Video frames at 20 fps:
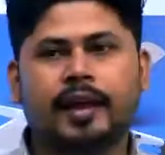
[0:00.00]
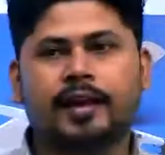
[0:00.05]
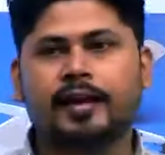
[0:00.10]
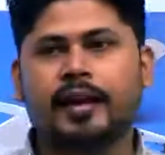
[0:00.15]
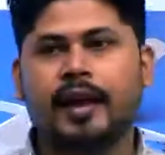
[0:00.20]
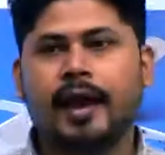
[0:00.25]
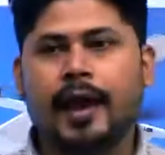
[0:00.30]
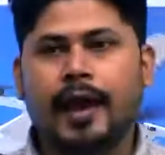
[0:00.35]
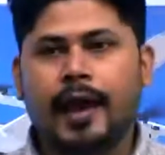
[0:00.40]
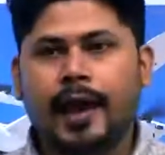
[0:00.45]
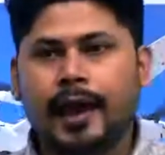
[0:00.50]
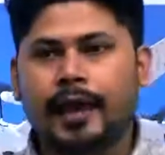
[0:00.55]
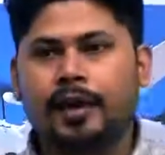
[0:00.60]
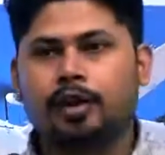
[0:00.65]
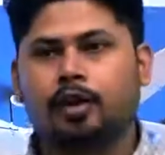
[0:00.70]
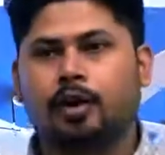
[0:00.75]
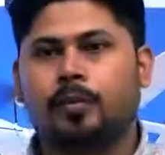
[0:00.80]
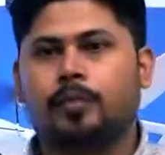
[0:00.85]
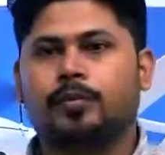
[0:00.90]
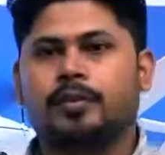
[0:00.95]
like
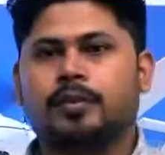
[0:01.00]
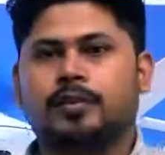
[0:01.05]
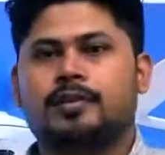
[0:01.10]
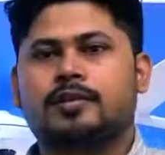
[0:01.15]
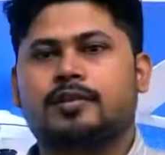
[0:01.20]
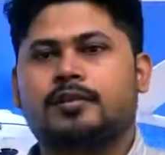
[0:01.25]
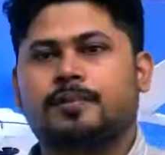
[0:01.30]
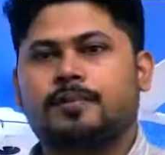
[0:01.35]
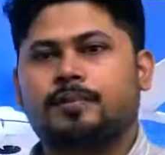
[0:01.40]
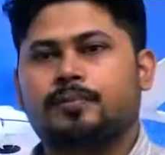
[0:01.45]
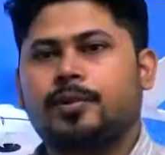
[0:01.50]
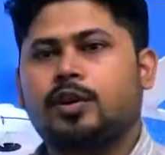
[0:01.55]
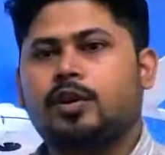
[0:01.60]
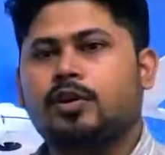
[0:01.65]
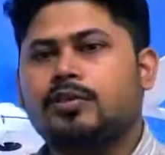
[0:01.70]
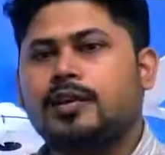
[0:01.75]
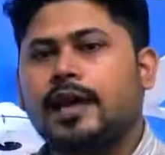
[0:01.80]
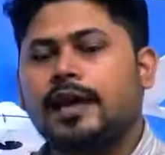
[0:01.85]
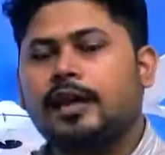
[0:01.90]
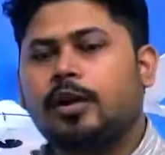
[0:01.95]
helicopters,
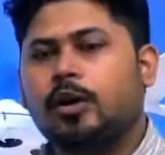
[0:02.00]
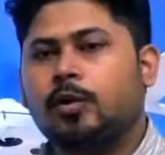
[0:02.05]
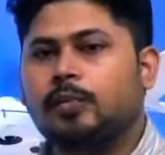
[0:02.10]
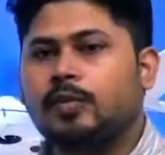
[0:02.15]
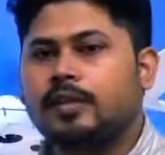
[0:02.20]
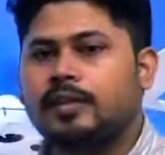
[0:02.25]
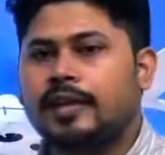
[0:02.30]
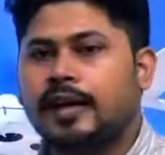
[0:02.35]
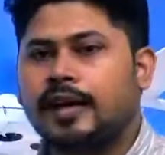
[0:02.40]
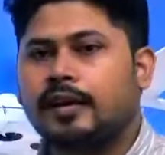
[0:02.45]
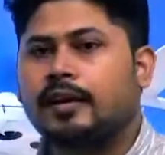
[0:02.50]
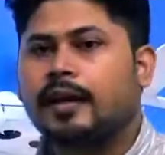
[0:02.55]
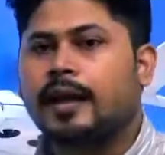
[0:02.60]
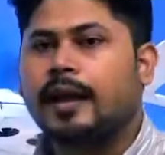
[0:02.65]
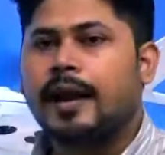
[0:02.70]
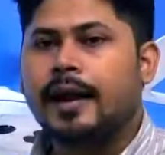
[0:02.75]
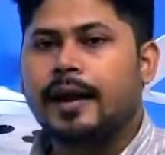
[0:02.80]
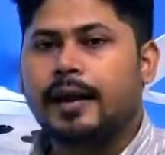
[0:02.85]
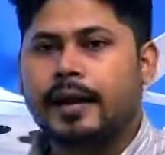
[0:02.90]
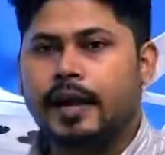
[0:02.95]
because helicopters can
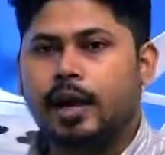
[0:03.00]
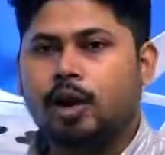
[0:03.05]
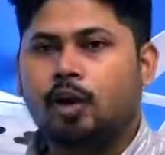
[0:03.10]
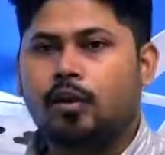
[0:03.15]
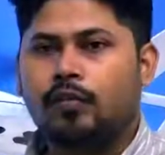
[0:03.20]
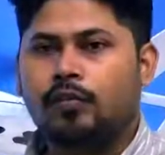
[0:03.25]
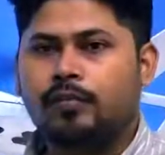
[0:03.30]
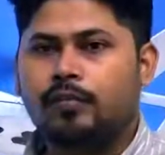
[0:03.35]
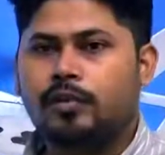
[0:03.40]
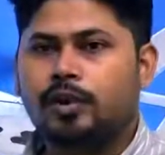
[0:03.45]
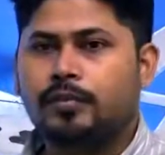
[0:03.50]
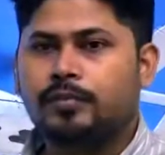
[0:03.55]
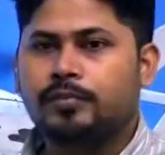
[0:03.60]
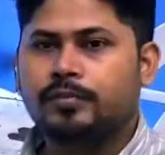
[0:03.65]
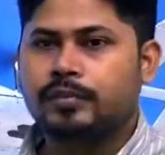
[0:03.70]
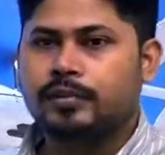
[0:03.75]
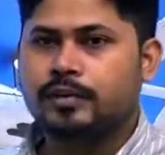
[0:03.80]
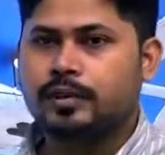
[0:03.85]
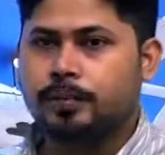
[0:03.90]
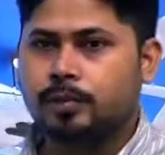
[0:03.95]
take off from
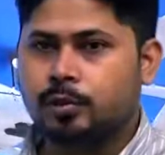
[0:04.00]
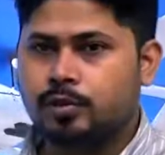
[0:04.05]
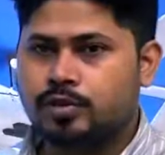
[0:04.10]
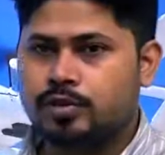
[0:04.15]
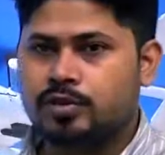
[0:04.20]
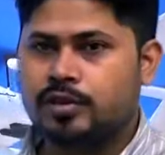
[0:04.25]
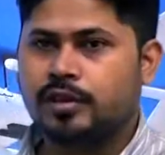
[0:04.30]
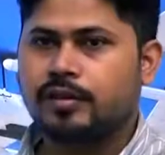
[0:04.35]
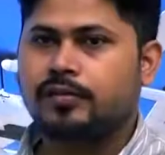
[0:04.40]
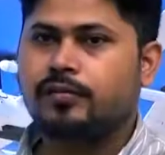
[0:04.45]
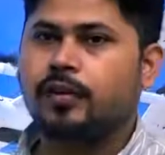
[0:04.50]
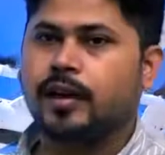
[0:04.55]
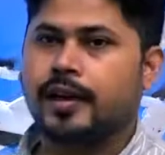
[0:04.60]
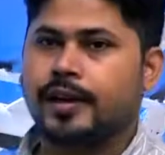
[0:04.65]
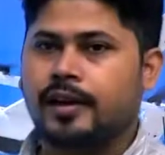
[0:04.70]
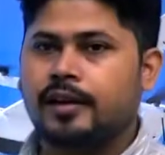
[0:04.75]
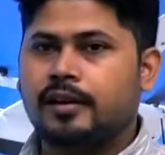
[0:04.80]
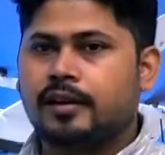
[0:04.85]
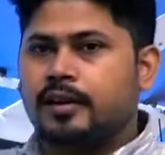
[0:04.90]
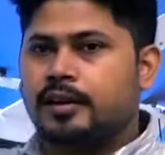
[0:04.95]
the position
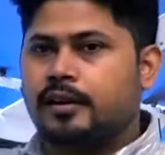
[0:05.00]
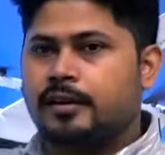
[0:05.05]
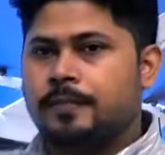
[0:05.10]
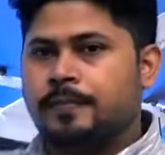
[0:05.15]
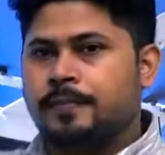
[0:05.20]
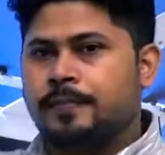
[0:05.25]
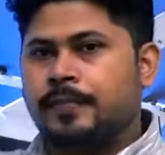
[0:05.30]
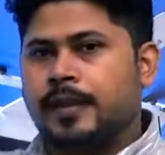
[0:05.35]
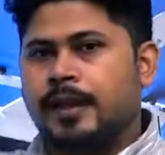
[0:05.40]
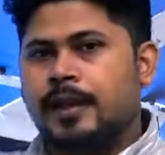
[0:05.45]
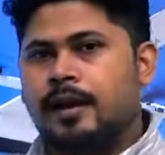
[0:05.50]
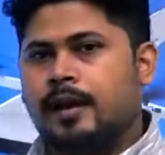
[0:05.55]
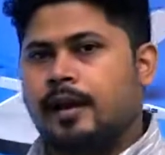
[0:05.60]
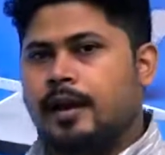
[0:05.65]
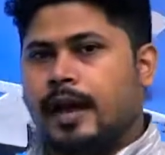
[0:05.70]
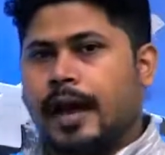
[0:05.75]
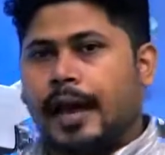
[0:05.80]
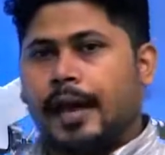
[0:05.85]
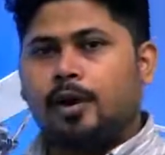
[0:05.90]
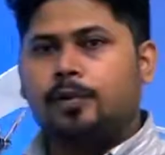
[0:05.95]
vertically.
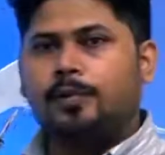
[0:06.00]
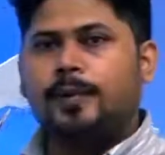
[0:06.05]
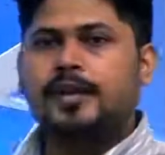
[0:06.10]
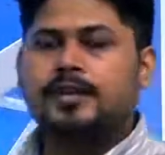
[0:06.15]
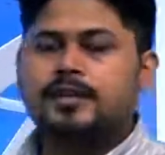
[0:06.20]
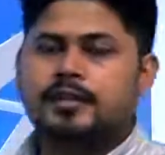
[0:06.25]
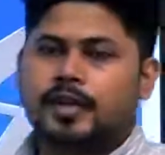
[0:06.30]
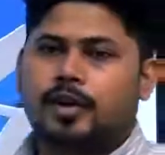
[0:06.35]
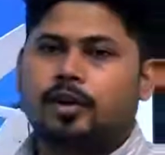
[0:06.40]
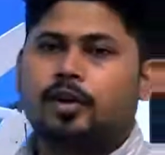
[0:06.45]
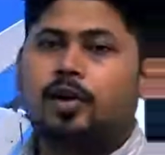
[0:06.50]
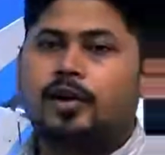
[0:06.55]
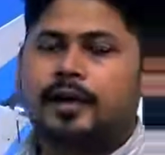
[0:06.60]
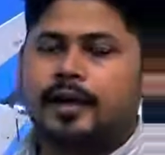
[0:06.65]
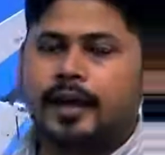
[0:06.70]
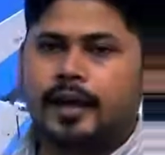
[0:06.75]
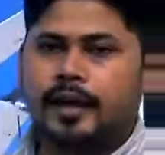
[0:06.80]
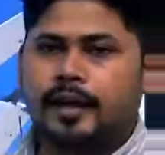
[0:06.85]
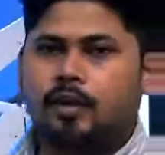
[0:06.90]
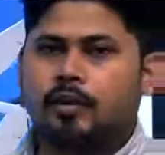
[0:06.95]
Aeroplanes cannot
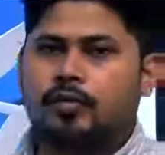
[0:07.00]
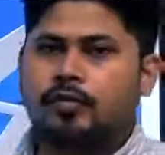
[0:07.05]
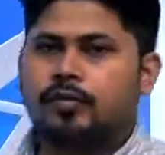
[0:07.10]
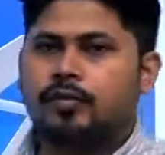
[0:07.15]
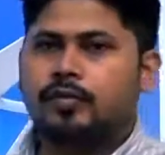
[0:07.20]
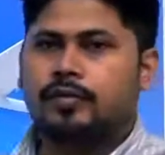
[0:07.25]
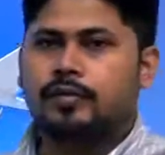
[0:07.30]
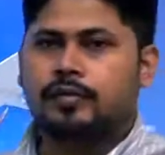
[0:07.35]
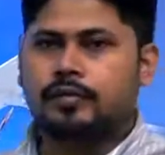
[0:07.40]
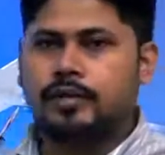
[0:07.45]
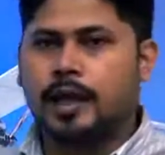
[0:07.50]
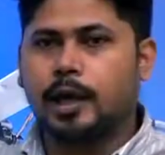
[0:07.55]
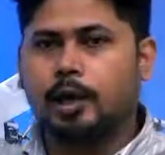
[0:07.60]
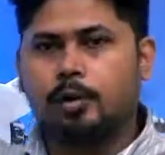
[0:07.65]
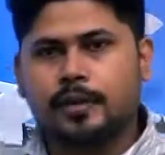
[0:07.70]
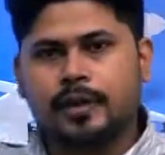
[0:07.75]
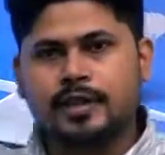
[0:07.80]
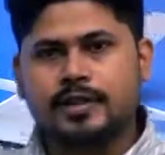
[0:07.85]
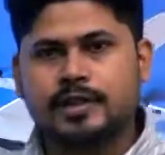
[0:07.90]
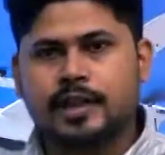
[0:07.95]
take off.
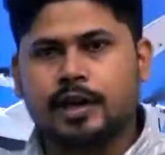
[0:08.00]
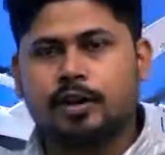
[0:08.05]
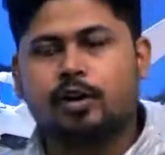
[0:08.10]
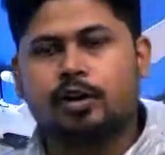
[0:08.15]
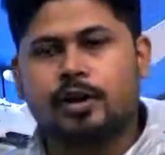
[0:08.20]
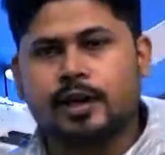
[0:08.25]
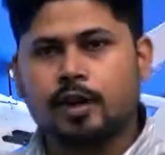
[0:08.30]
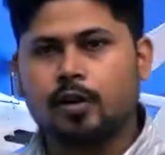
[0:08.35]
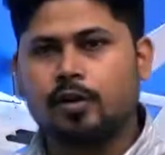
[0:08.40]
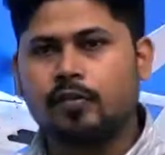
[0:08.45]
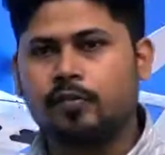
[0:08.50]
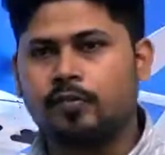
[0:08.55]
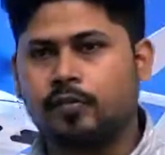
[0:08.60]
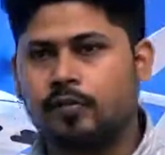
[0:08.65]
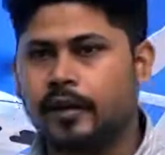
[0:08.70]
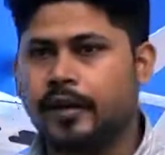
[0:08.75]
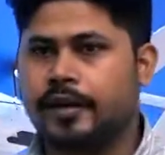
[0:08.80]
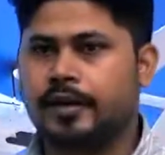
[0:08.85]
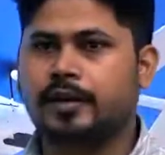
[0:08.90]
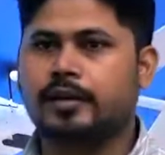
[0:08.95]
Aeroplanes cannot take off
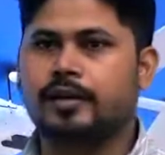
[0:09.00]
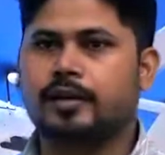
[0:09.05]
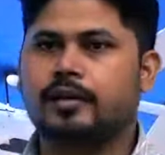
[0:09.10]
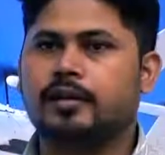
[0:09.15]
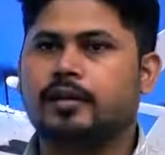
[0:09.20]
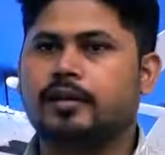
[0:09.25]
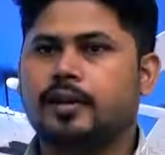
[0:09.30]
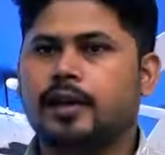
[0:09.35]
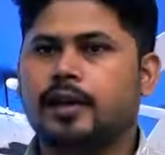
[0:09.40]
vertically.